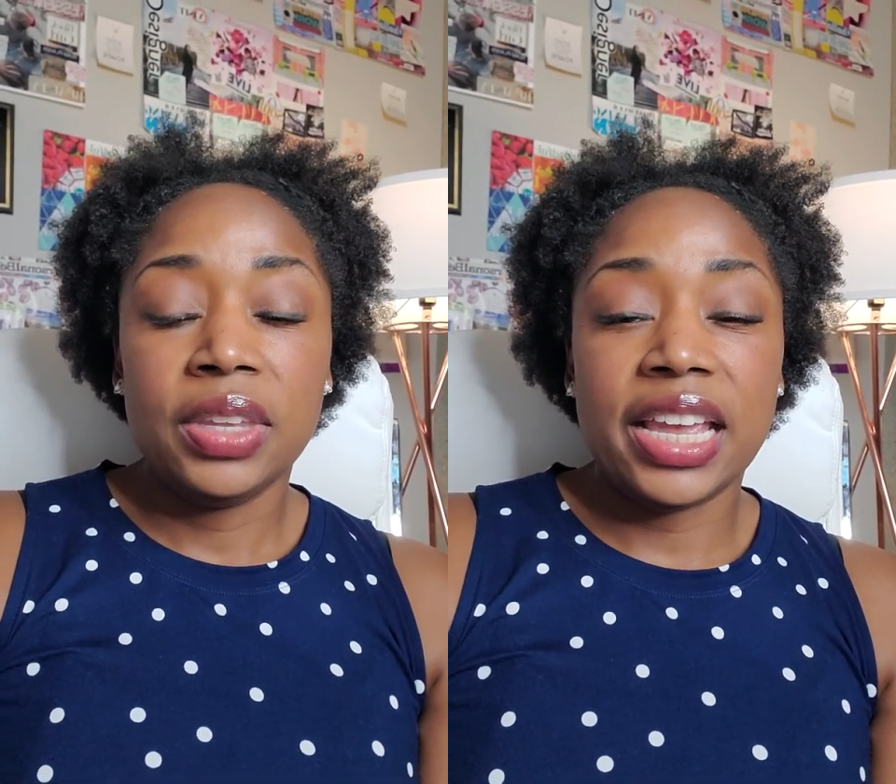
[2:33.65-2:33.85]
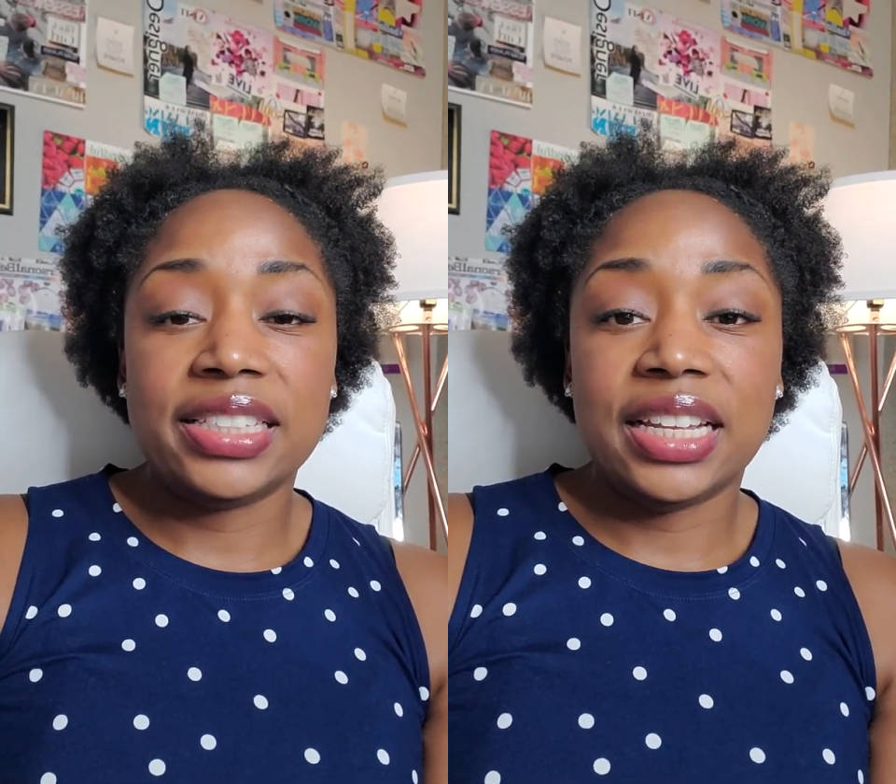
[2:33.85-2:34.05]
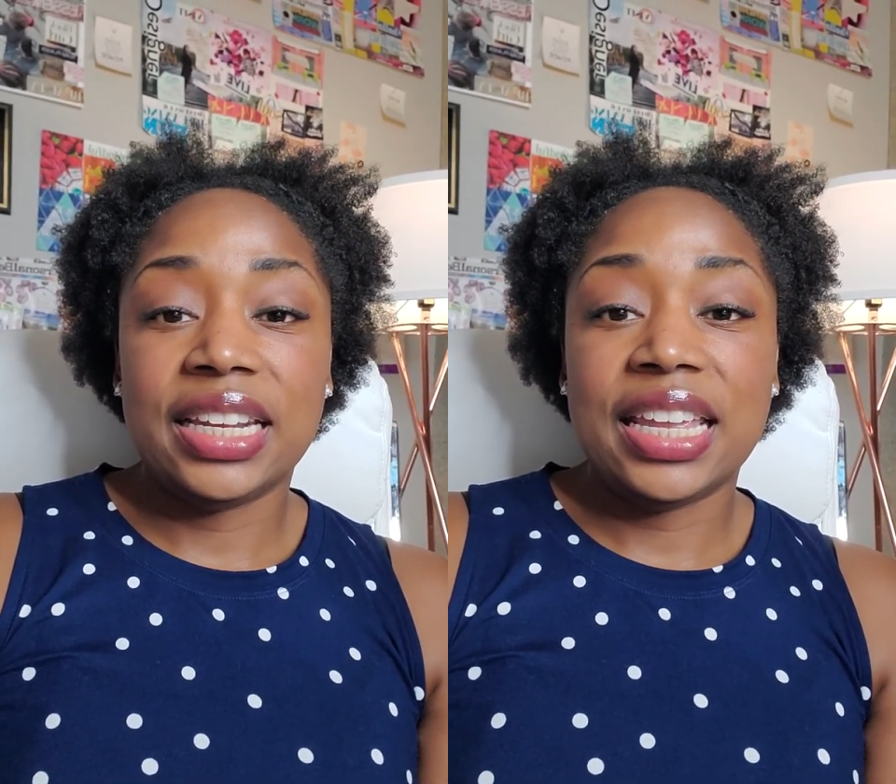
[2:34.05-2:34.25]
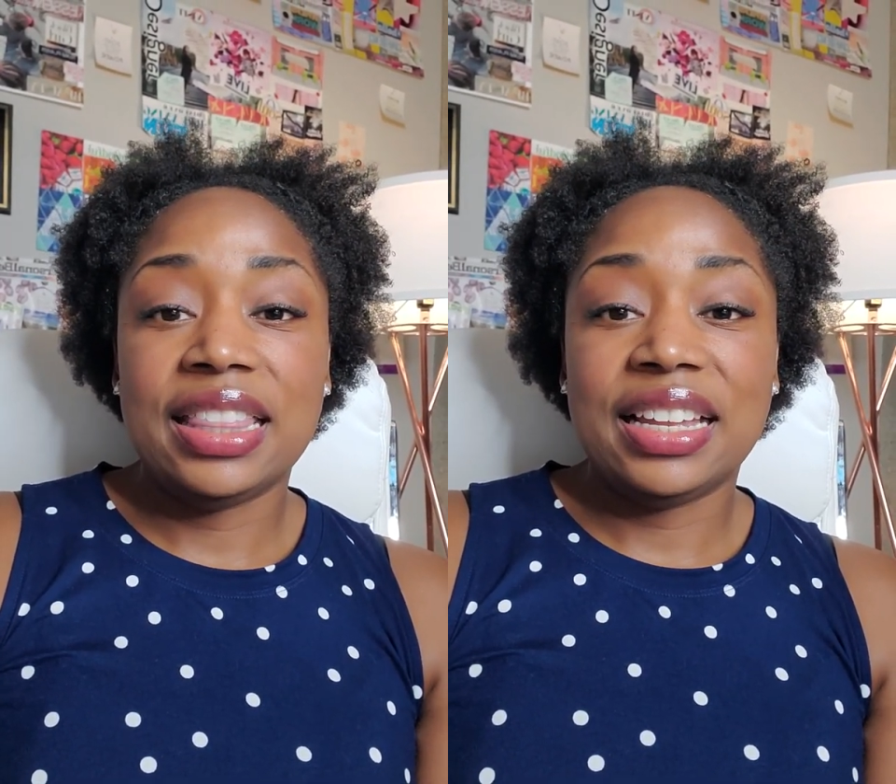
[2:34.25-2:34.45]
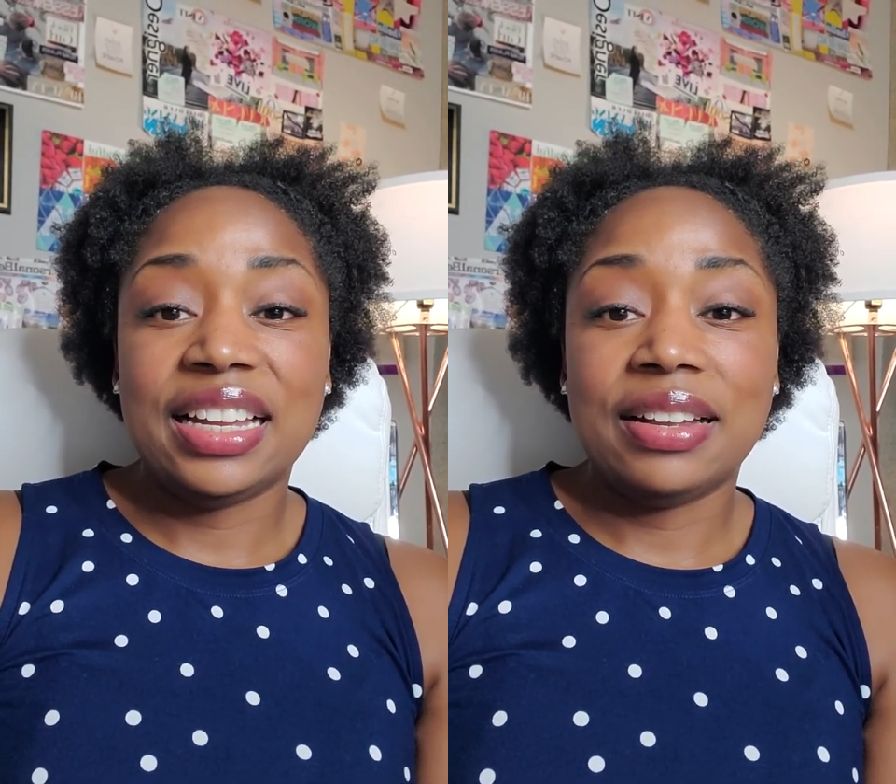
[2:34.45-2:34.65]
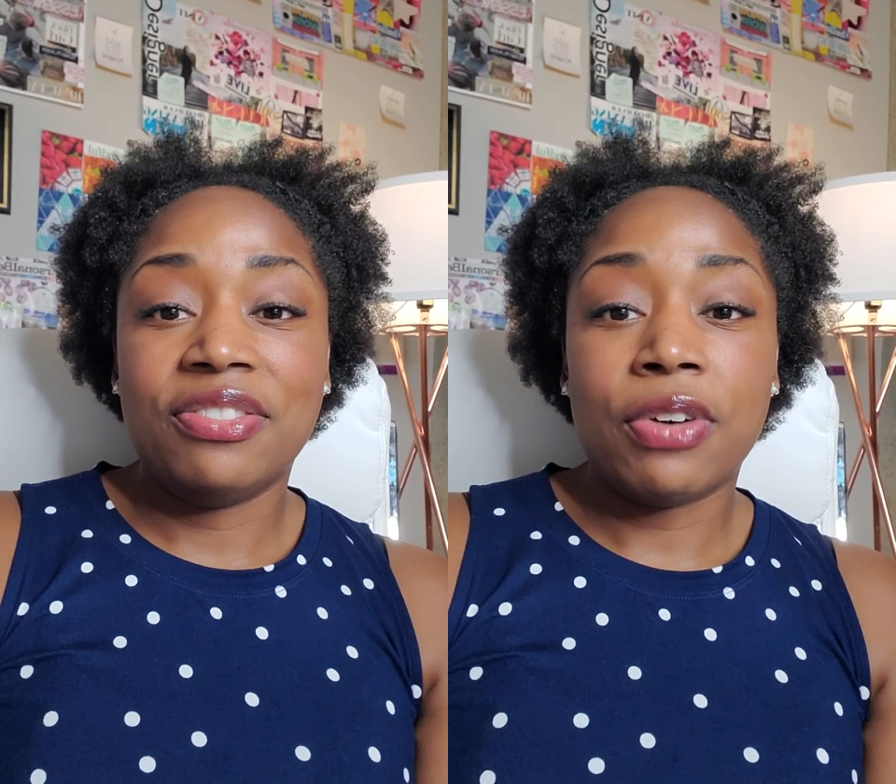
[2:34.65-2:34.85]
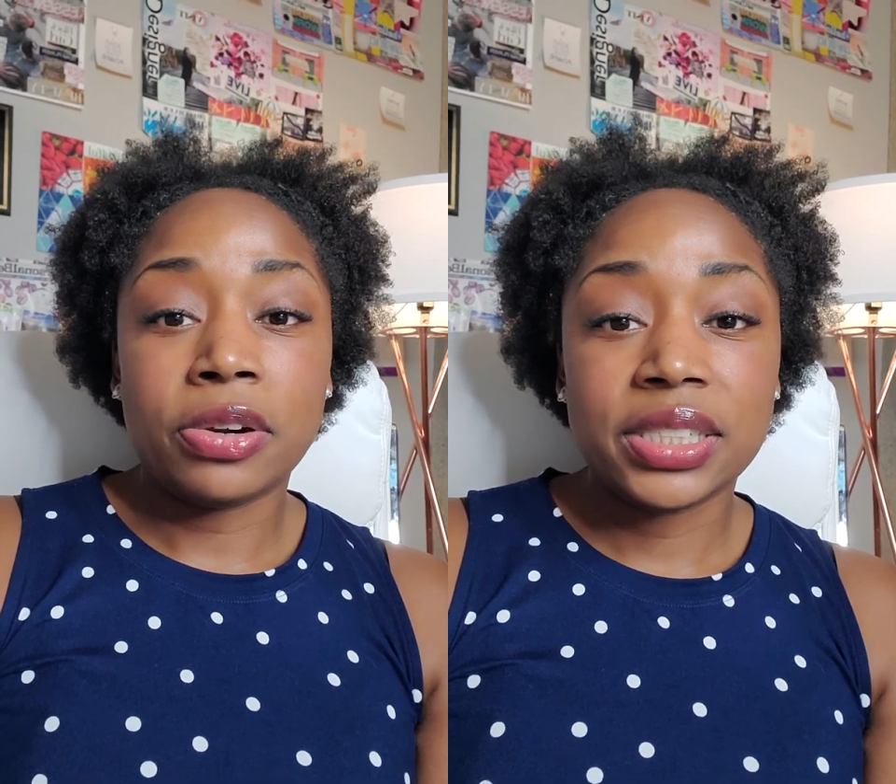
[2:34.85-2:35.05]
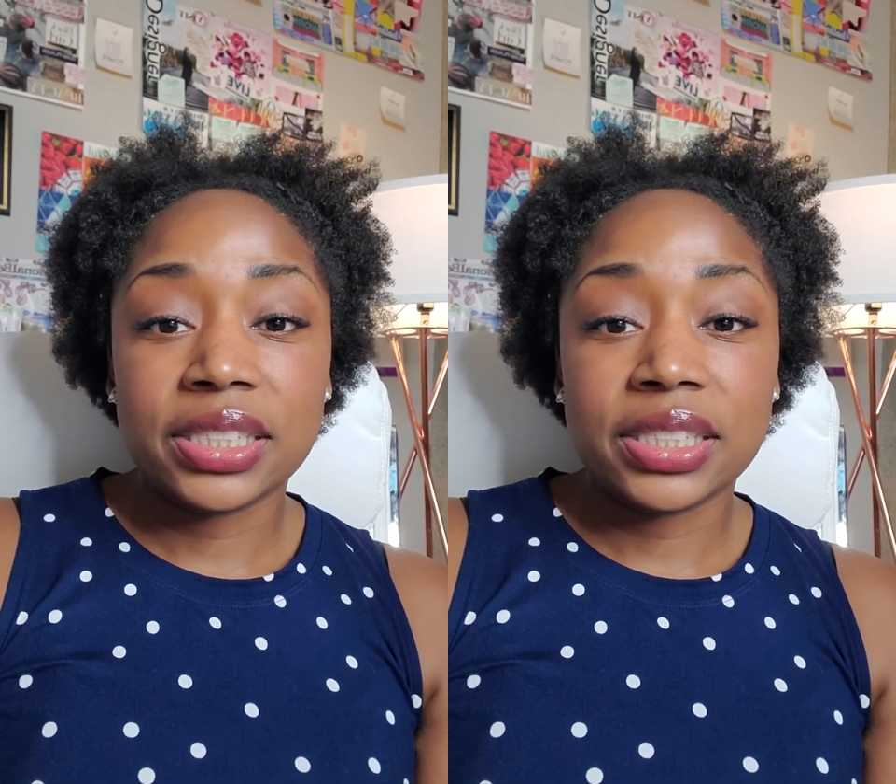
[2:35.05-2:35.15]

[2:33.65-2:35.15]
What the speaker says: Is it in the first